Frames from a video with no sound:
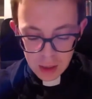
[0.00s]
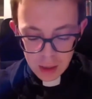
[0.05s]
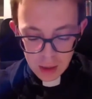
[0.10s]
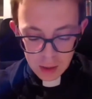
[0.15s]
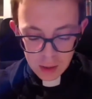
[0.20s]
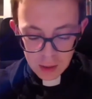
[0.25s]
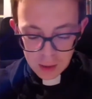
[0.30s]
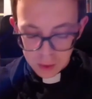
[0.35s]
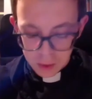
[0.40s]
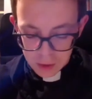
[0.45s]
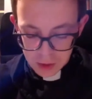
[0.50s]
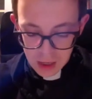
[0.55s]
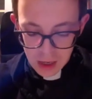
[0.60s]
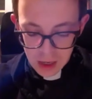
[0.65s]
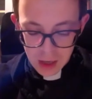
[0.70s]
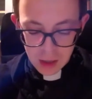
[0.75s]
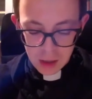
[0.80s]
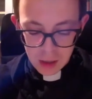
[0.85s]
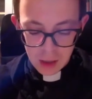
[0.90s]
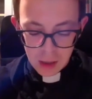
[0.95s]

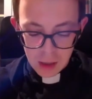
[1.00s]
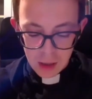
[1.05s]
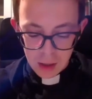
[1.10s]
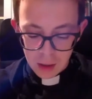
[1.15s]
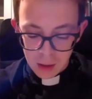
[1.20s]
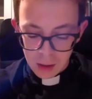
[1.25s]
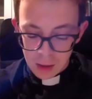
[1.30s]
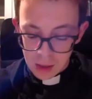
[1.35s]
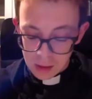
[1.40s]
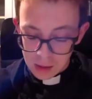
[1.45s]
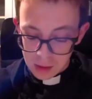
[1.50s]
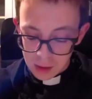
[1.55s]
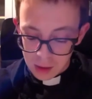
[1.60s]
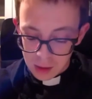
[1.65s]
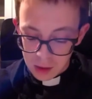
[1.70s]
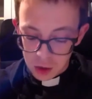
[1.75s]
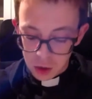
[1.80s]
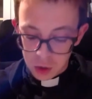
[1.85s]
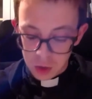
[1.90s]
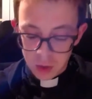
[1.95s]
society has
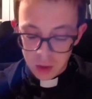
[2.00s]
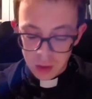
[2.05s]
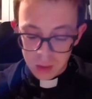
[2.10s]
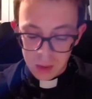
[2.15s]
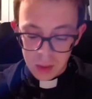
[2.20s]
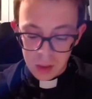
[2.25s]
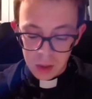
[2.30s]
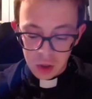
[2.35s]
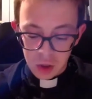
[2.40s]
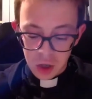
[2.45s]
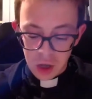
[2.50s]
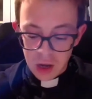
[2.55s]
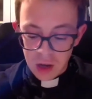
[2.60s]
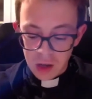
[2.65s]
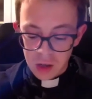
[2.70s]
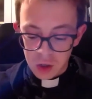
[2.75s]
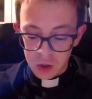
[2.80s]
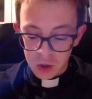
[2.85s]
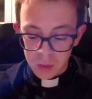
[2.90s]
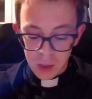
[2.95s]
additionally been
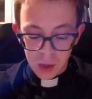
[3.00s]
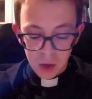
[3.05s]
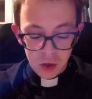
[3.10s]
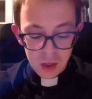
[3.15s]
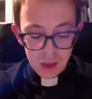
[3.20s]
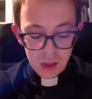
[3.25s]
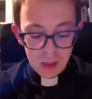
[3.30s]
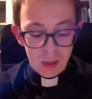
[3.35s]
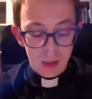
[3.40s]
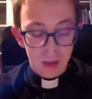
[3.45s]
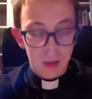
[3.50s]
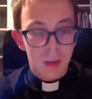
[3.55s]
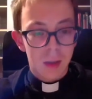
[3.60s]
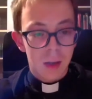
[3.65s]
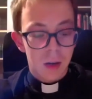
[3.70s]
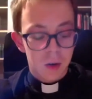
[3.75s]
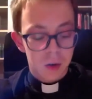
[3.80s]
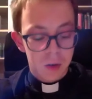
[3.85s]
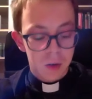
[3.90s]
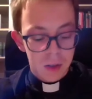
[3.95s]
challenged by recent
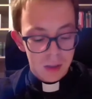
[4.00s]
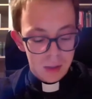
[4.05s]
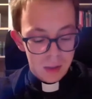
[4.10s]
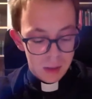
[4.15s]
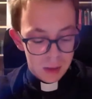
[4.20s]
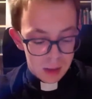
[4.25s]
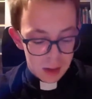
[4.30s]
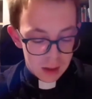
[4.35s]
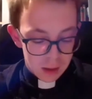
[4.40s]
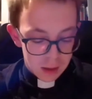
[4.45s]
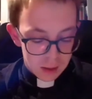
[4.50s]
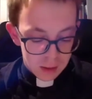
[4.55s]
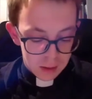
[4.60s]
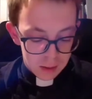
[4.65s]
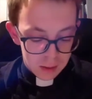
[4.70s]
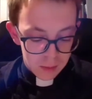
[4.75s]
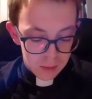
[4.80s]
terrorist attacks.